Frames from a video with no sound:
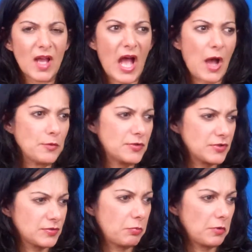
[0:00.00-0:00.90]
I was
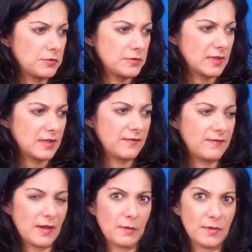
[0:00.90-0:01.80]
just wondering if
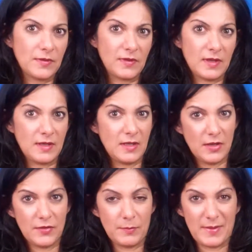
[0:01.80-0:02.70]
there was any
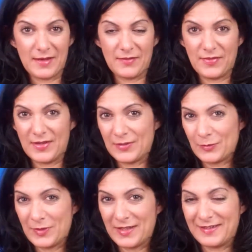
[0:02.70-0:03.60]
other benefits
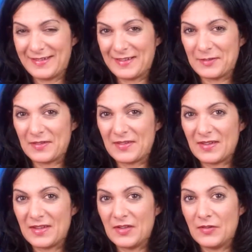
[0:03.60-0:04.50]
or handouts
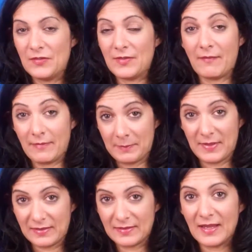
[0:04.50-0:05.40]
for having
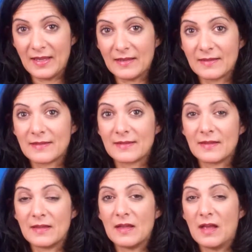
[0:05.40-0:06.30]
big tits
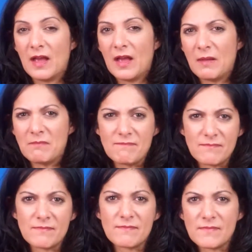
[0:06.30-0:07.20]
um,
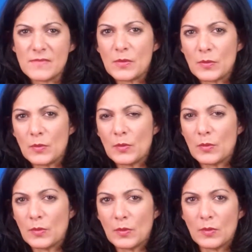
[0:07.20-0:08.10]

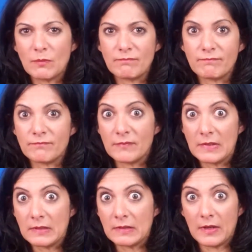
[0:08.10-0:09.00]
or
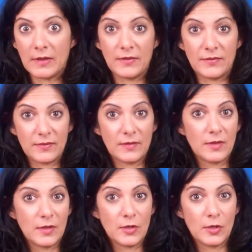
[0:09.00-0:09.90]
guys
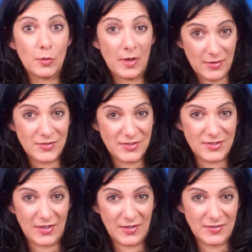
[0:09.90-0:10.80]
who are
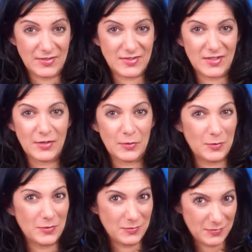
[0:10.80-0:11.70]
undersized.
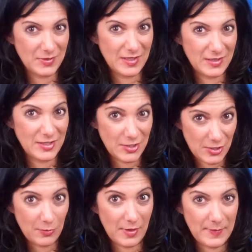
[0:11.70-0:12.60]
You
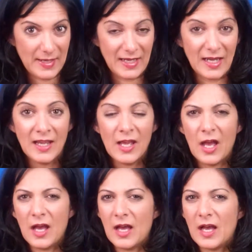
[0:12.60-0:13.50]
know what I mean?
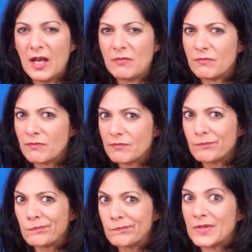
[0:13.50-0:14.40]
uh,
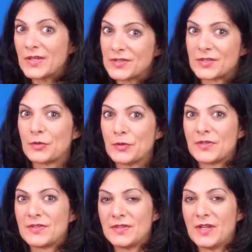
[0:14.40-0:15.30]
because of
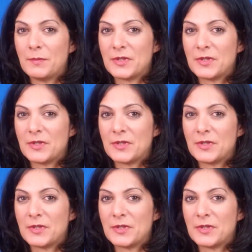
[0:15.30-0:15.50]
course you know it